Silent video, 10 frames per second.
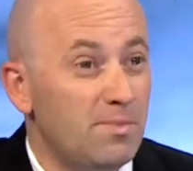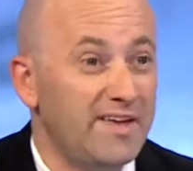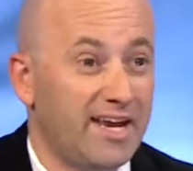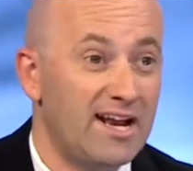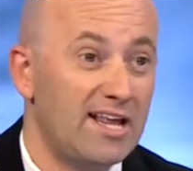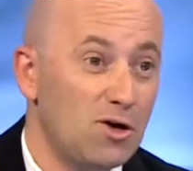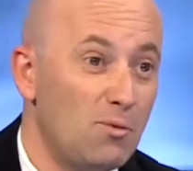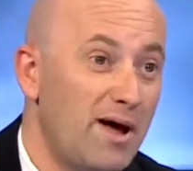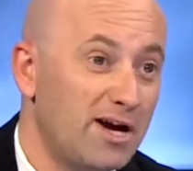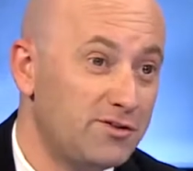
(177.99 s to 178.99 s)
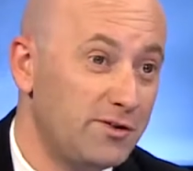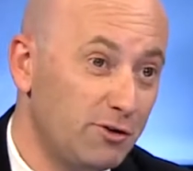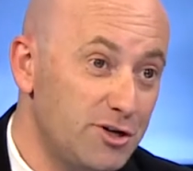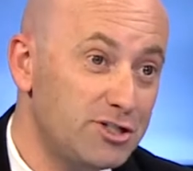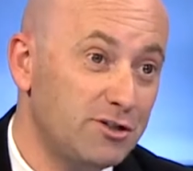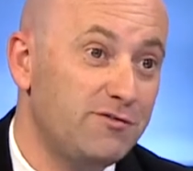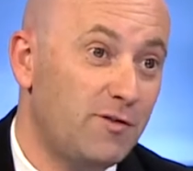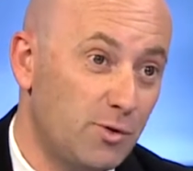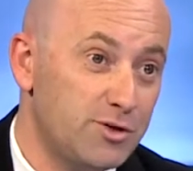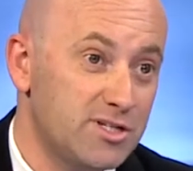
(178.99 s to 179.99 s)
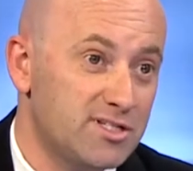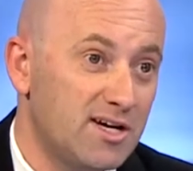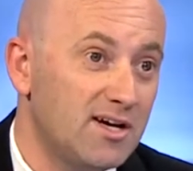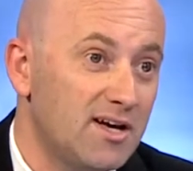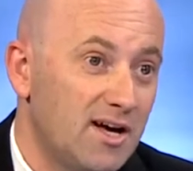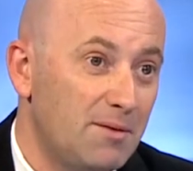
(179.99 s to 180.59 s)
but they cannot go back to the original form, which is a